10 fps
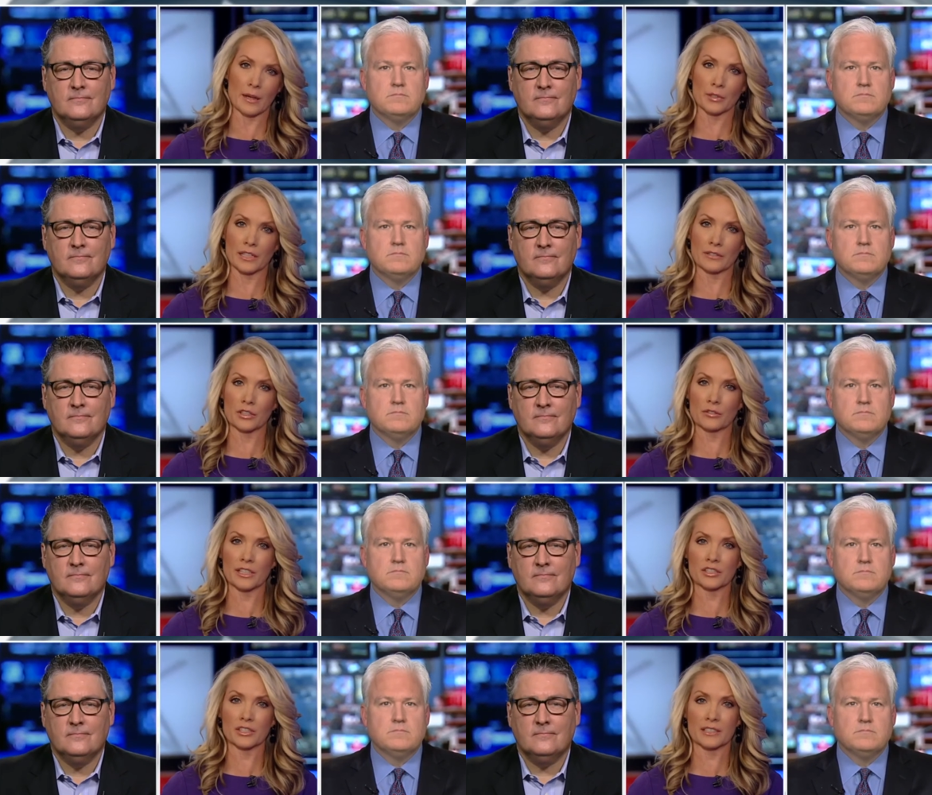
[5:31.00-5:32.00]
Speaker 1: believe. Do you
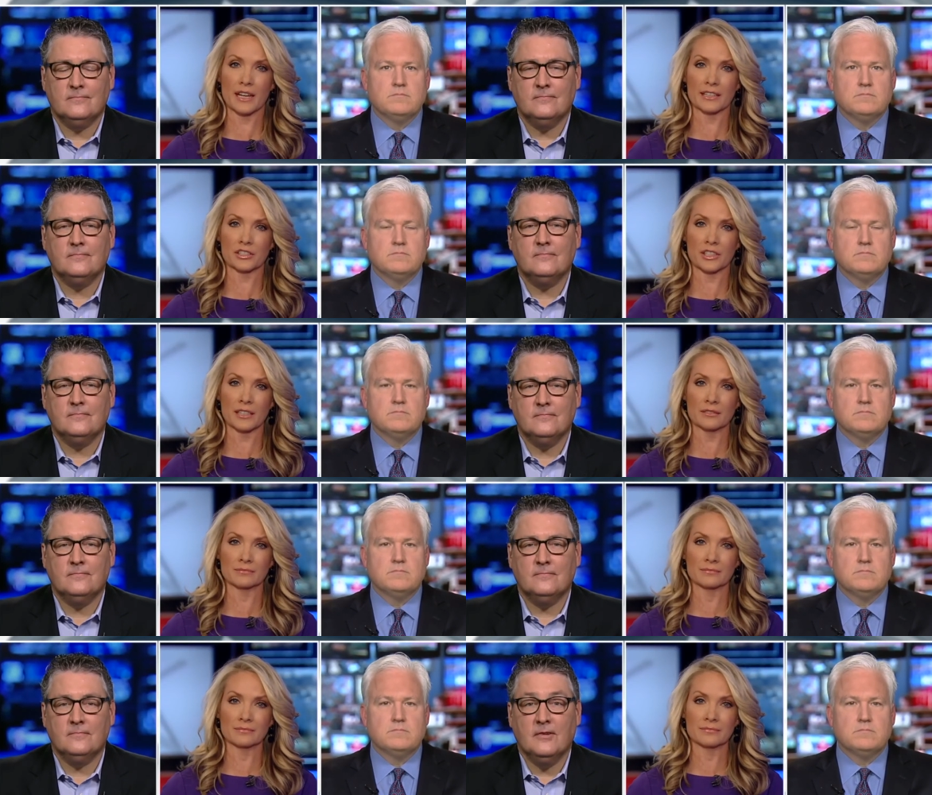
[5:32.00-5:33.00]
think she's got a shot?
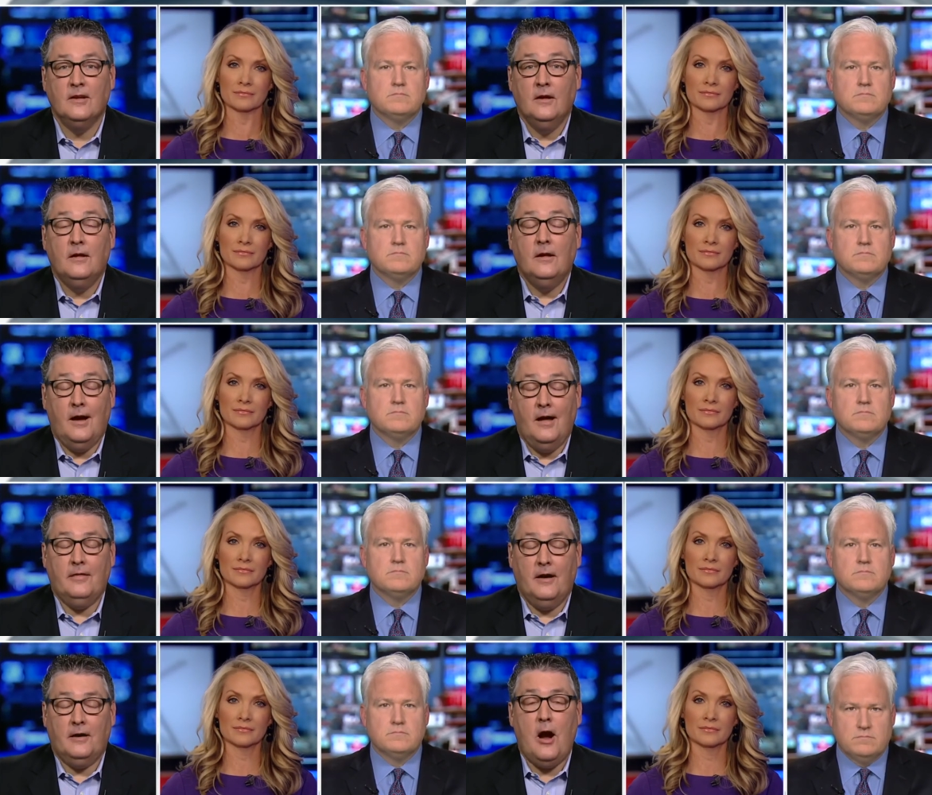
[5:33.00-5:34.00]
Speaker 2: Yeah, I
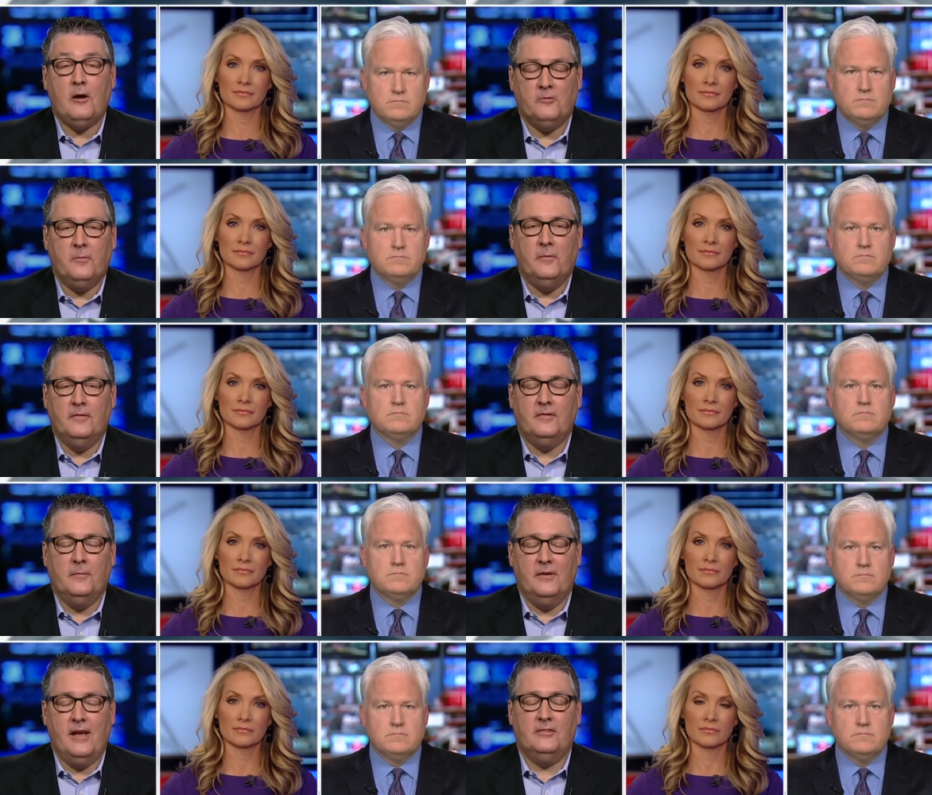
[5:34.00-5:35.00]
thought Congresswoman
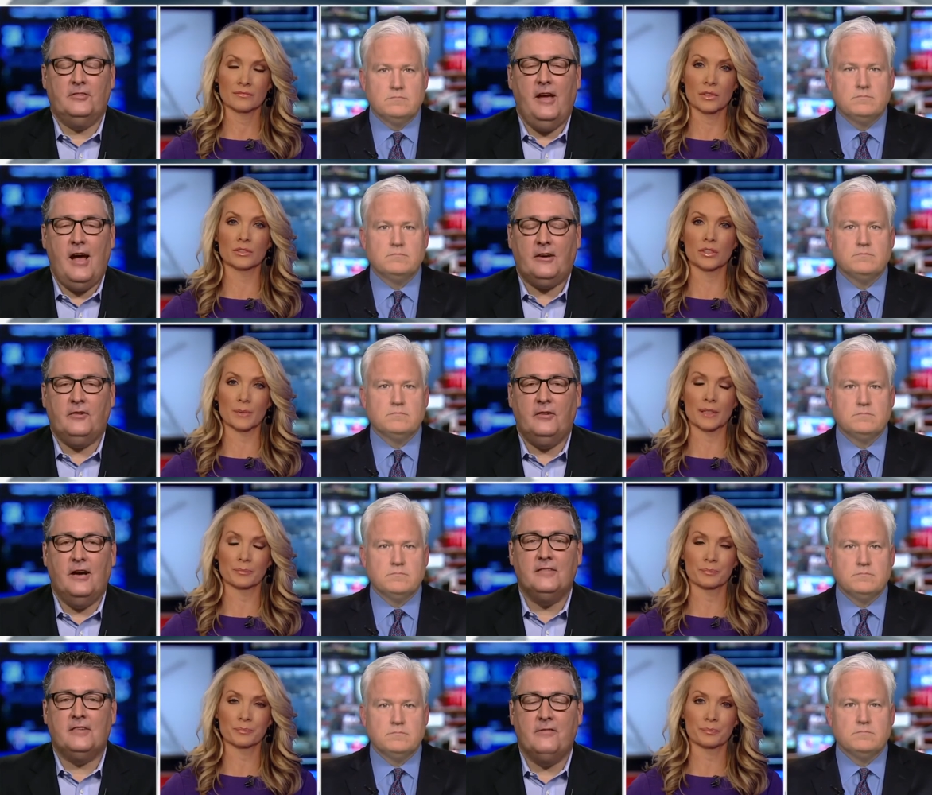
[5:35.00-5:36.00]
Sinema. Yeah, she actually does have